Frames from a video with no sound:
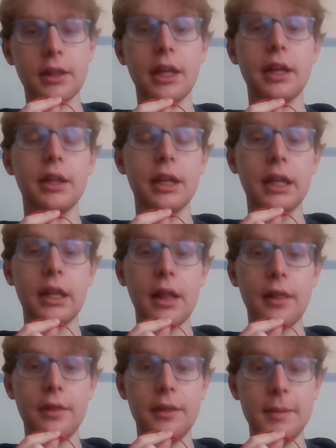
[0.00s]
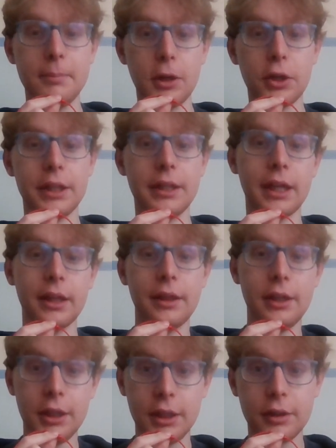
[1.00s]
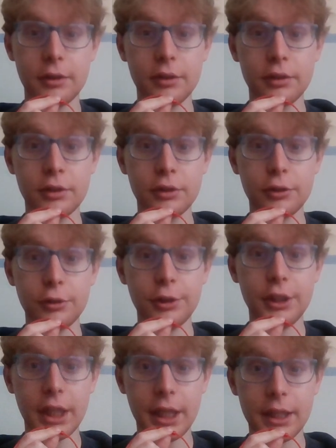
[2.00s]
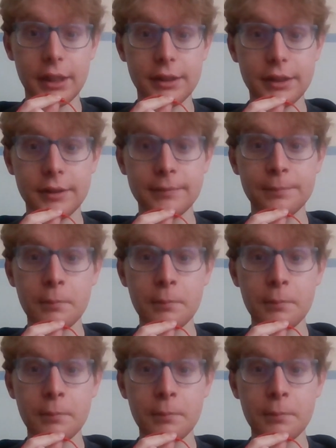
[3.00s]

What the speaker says: that the party that he created